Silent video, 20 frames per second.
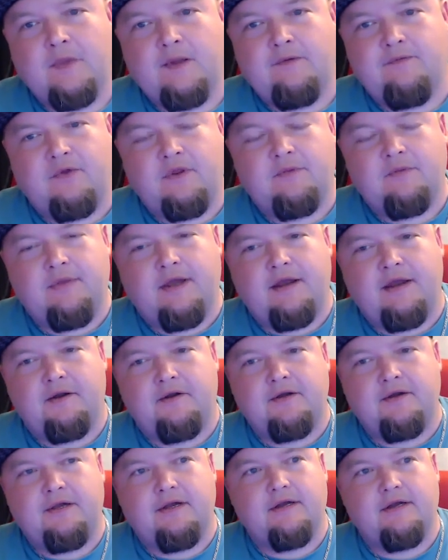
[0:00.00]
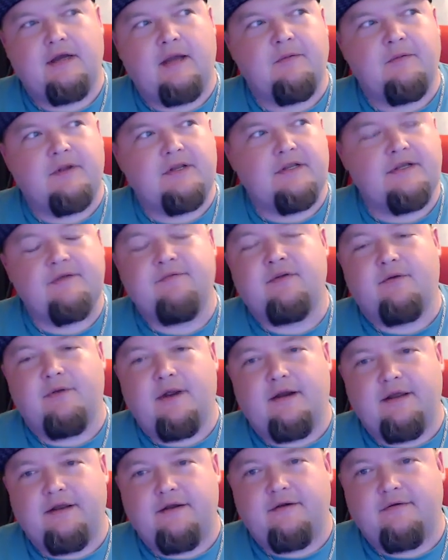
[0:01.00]
for the Bay Area. I mean, even
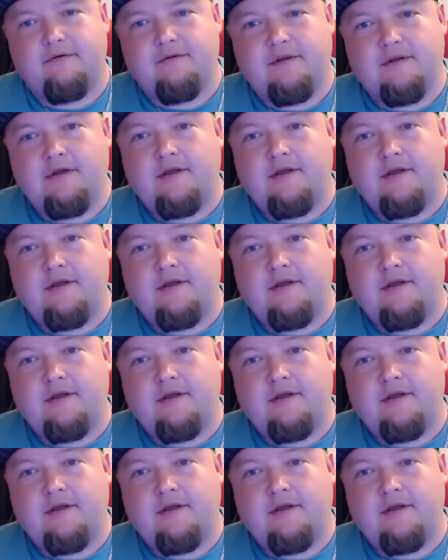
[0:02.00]
around here,